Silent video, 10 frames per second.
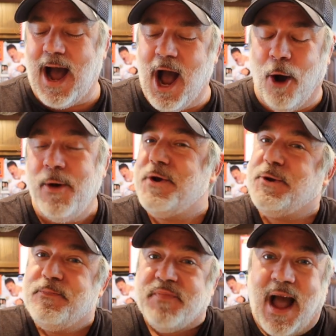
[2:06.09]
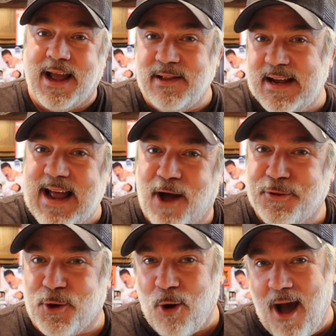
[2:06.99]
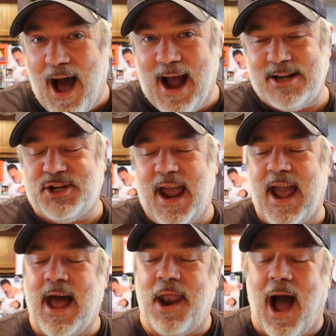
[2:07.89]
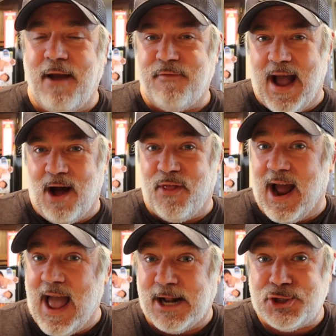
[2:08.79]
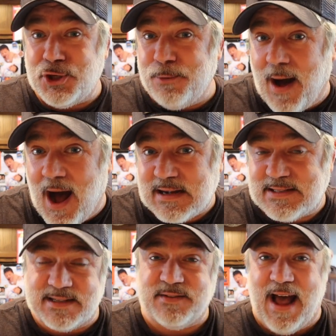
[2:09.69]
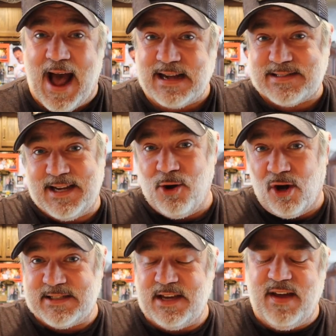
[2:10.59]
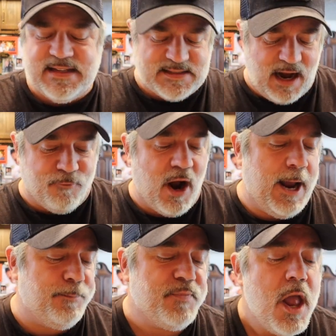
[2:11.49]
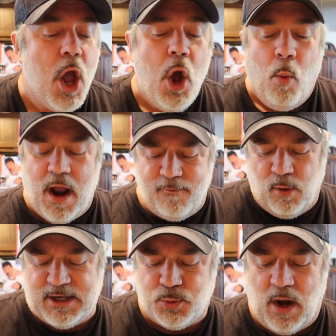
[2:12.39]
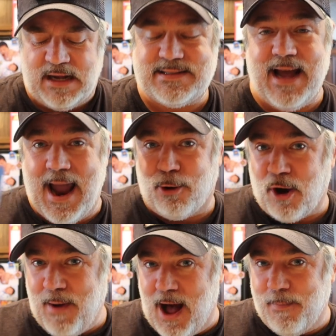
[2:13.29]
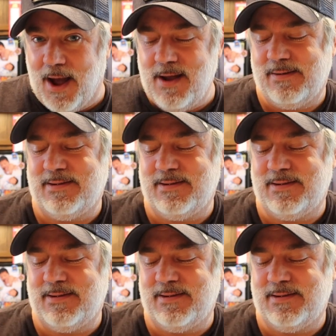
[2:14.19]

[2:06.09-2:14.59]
So I cleaned out the garage and I found that I had two boxes of as seen on TV stuff, right? One of which was the Angry Mama.